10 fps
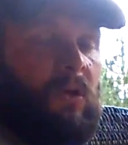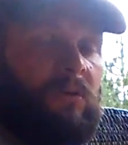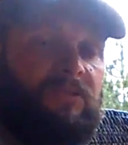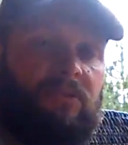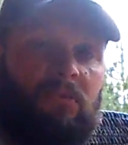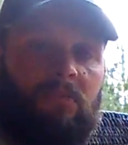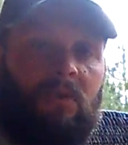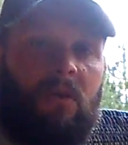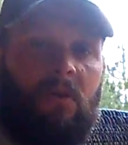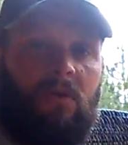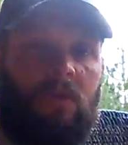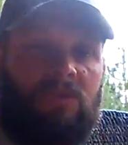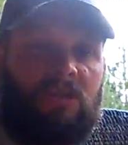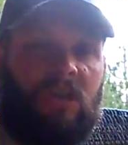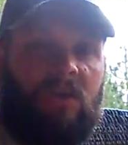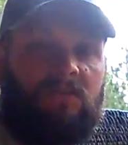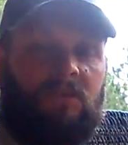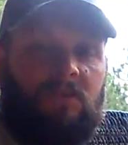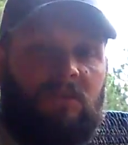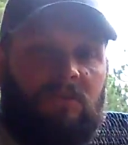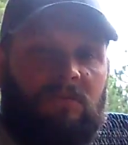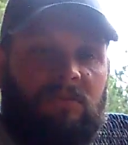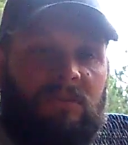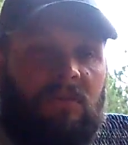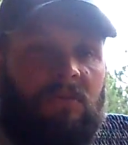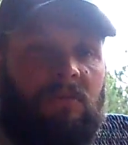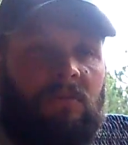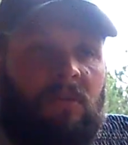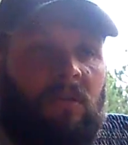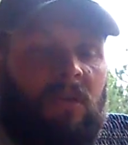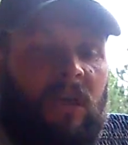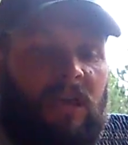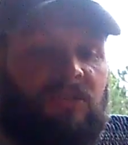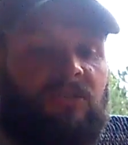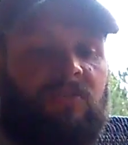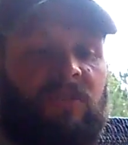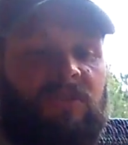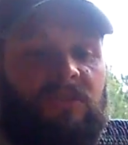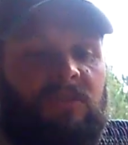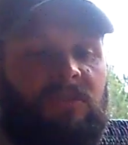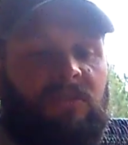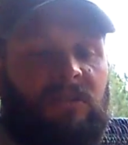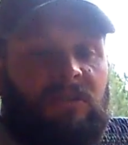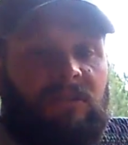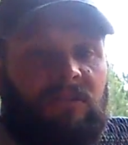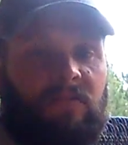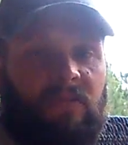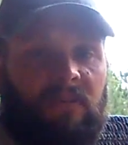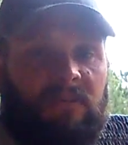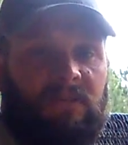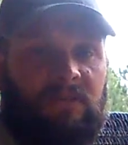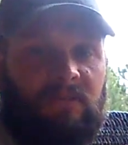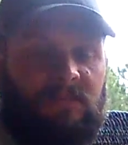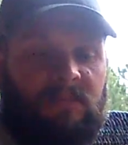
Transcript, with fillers: also go and check out Tony. So I got two things you're going to need to do for this.